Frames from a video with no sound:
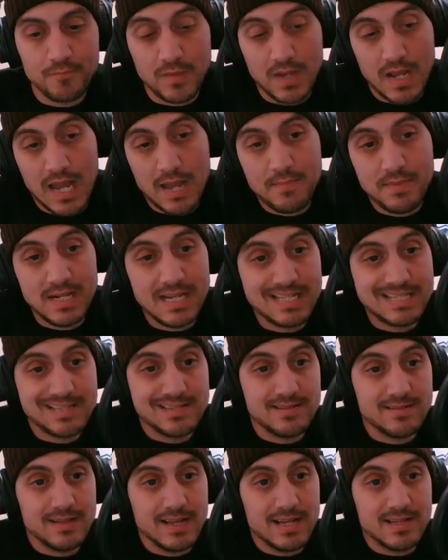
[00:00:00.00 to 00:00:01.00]
I mean,
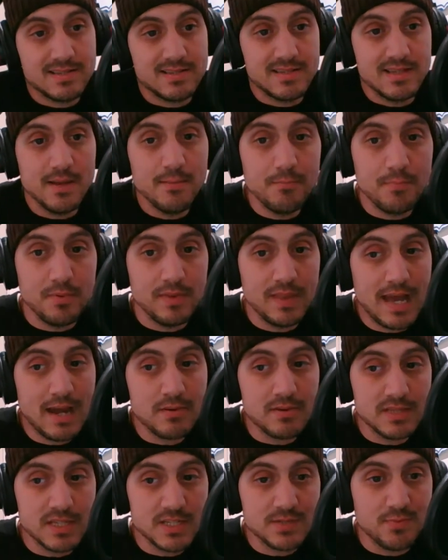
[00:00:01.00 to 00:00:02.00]
it's simple now
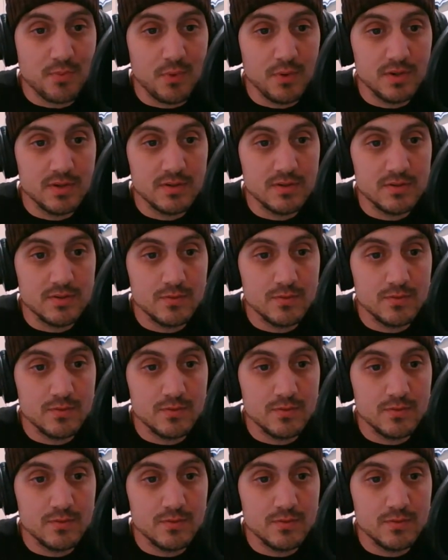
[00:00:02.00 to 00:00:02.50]
at this point.